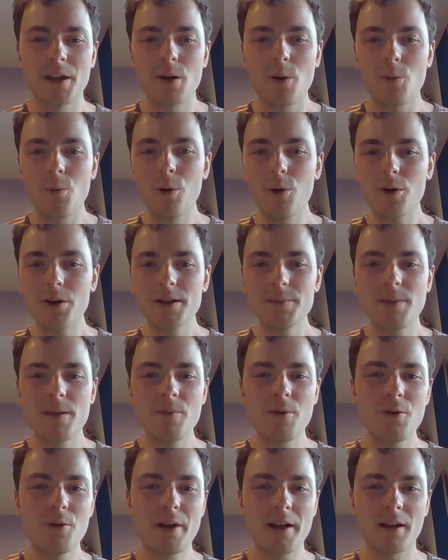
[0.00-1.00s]
What could be
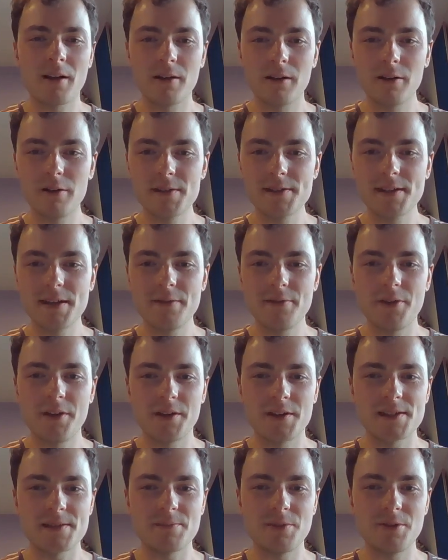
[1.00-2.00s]
more inclusive than
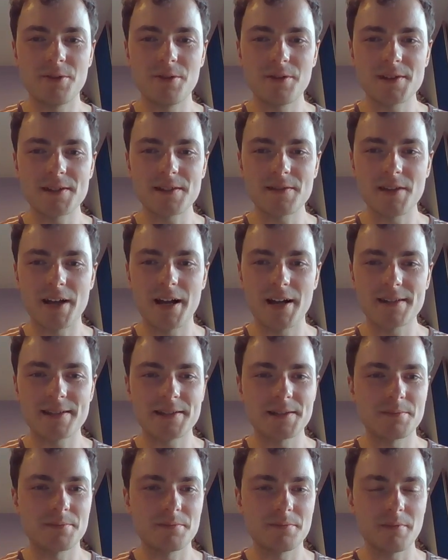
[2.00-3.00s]
a sport that,
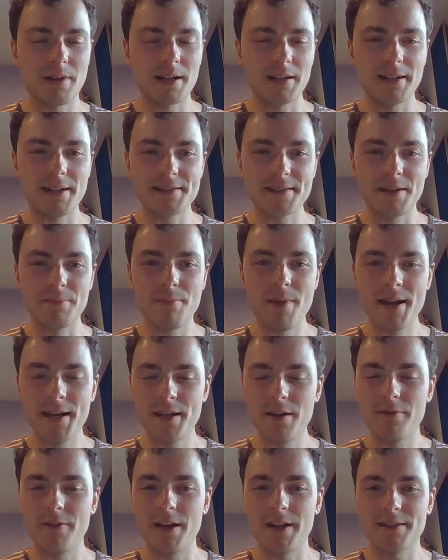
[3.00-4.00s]
at least in many
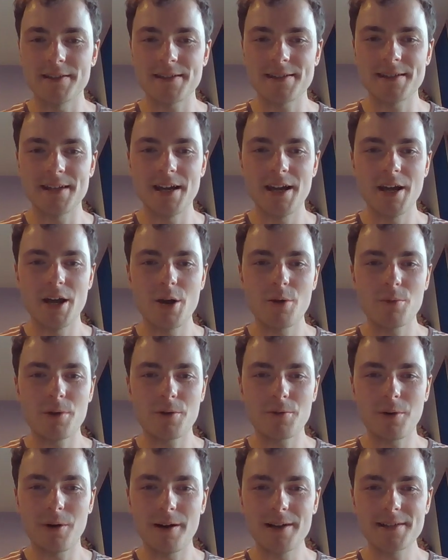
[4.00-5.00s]
events, requires